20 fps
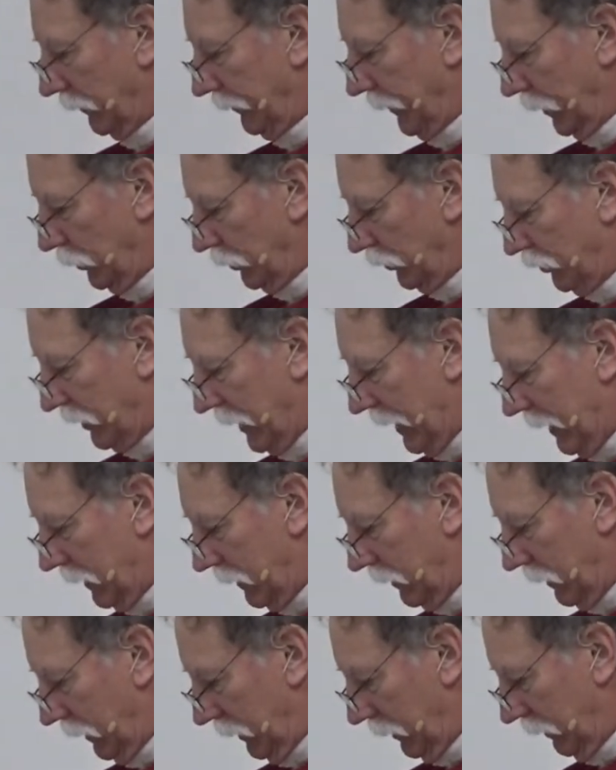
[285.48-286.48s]
of
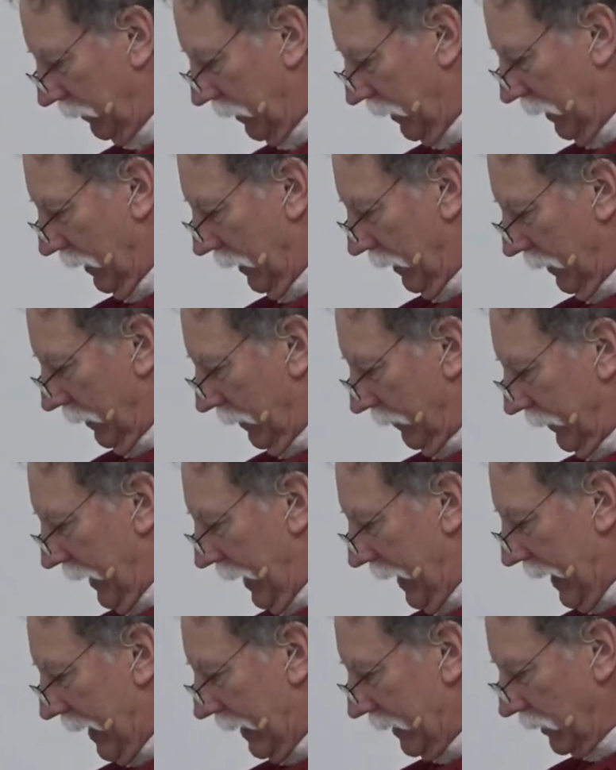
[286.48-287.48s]
understanding the
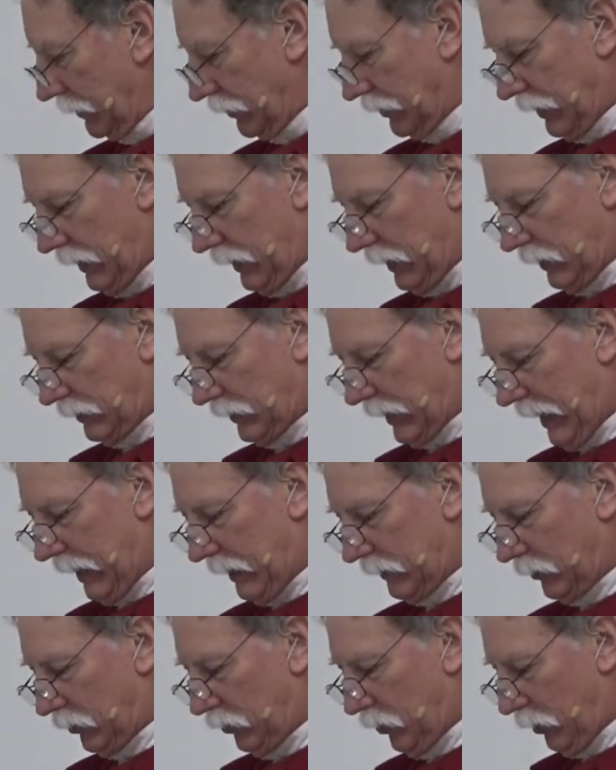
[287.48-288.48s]
antecedents
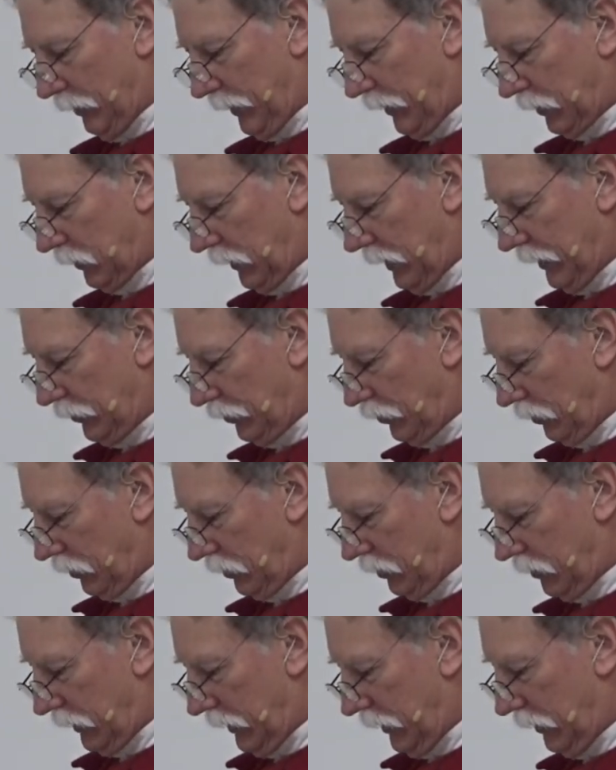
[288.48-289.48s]
and the
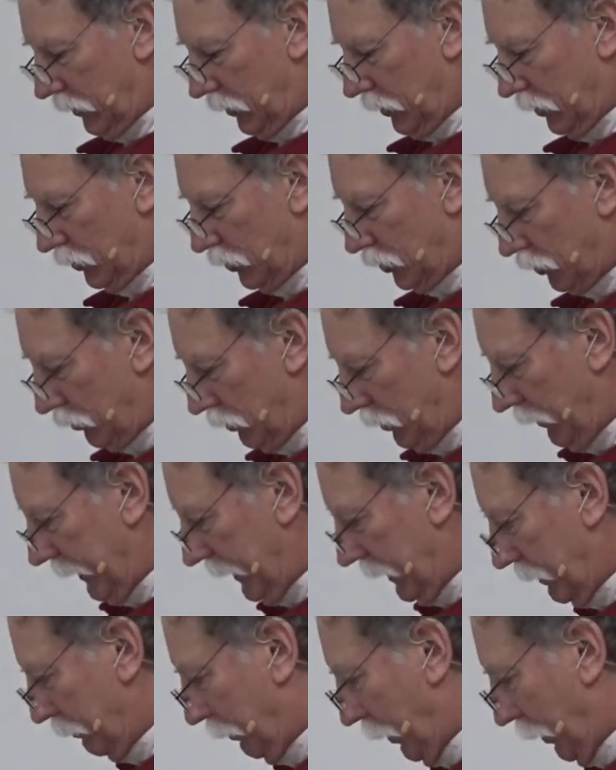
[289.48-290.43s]
nomenclature, and construing and